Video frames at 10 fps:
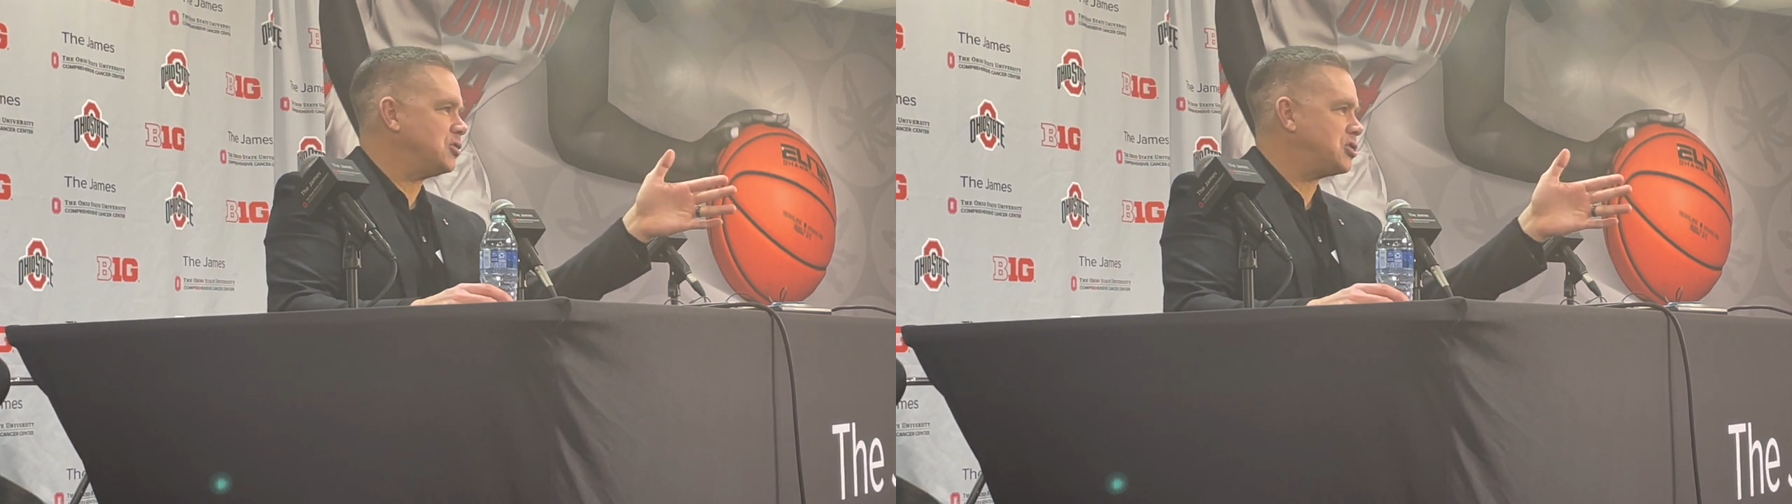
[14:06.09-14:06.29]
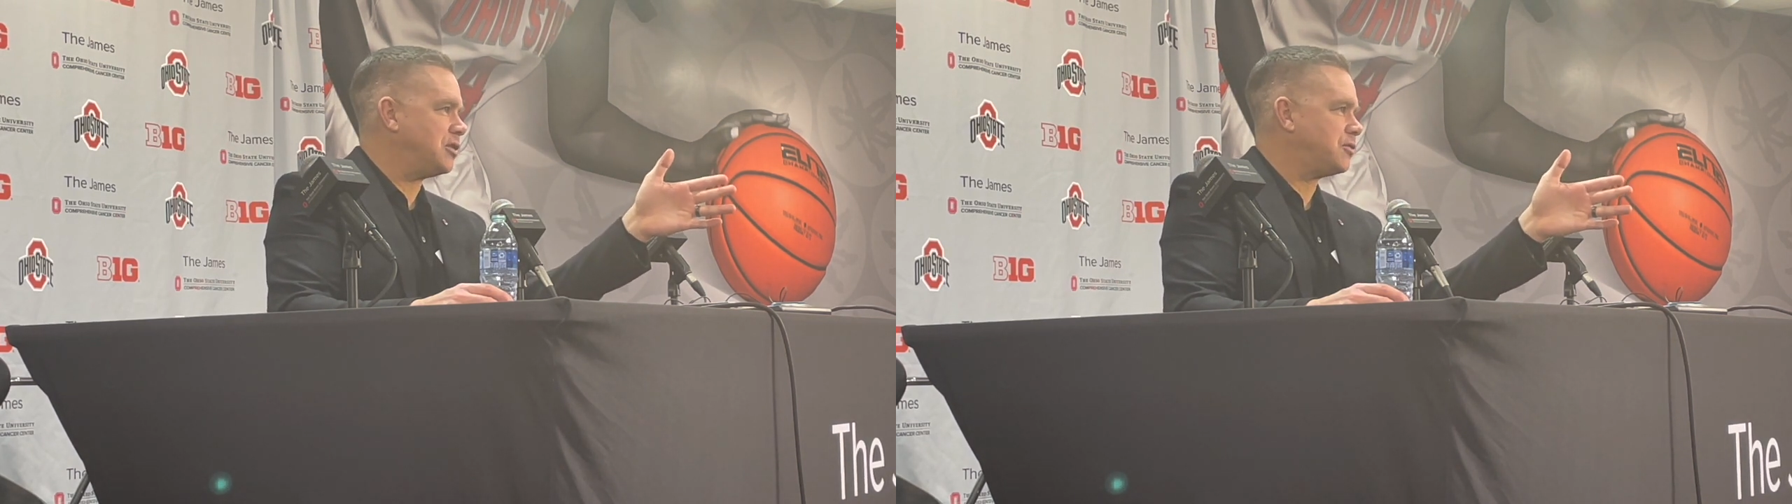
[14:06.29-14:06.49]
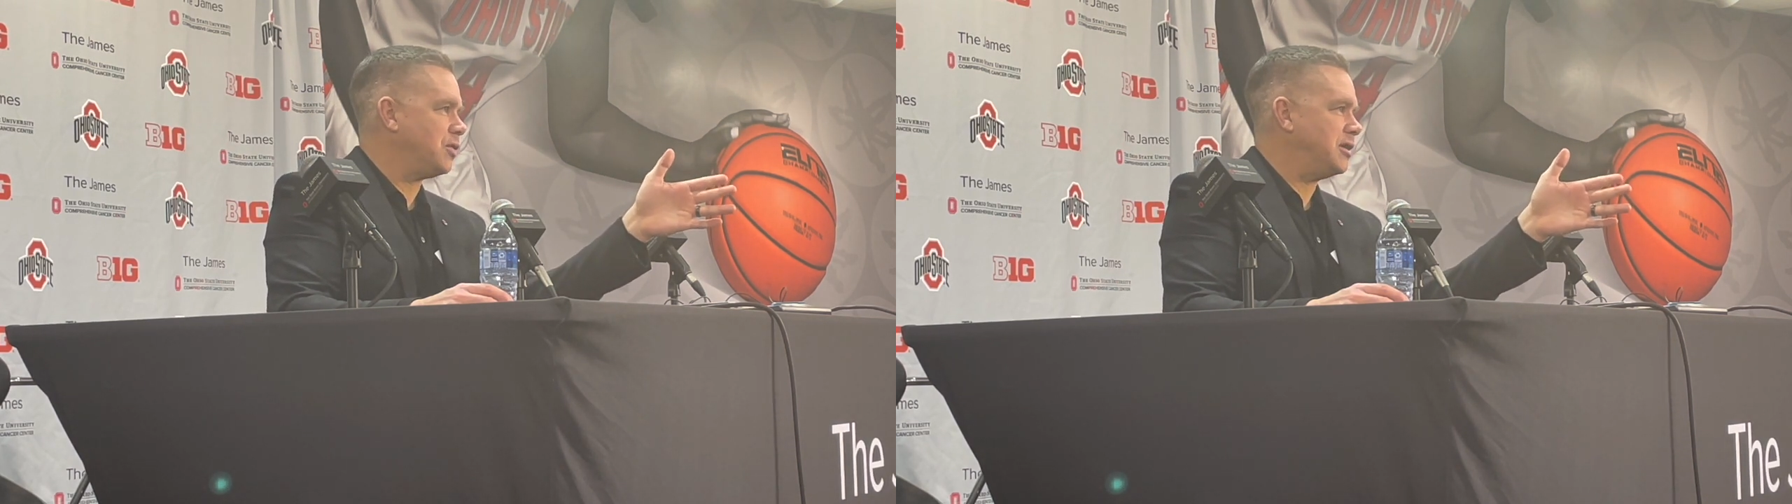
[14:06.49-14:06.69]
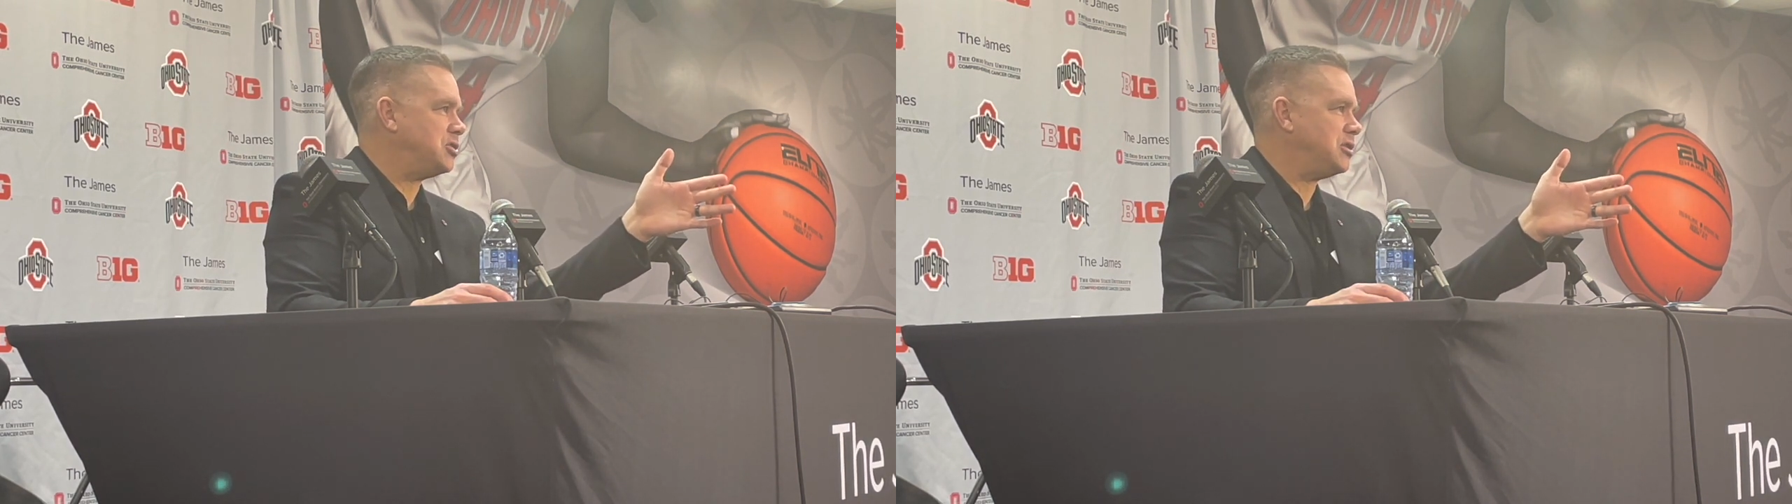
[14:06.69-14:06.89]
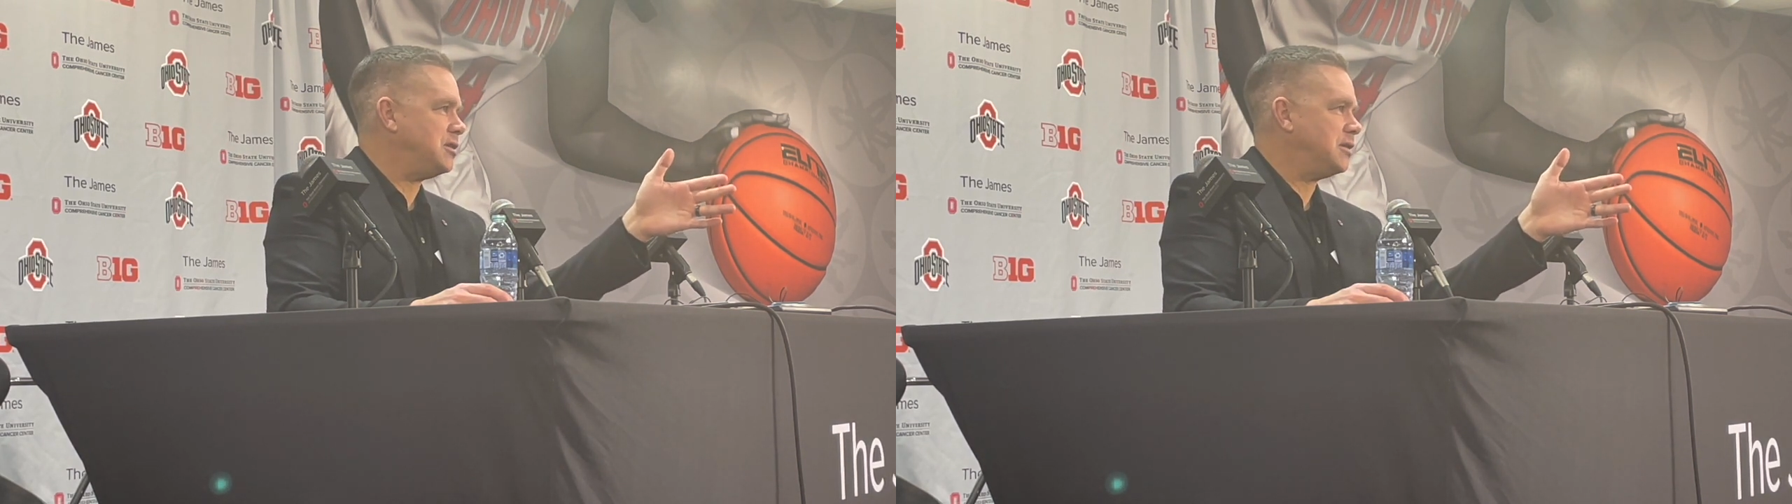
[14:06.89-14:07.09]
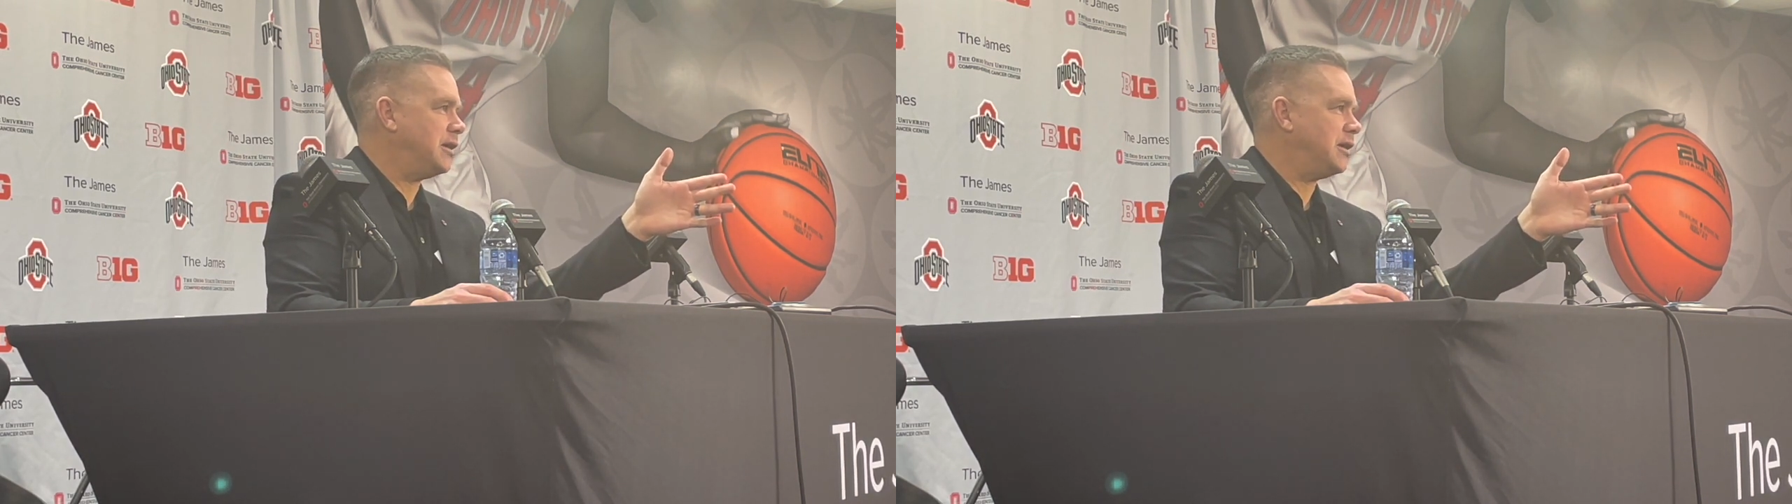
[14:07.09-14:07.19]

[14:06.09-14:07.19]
yourself crazy.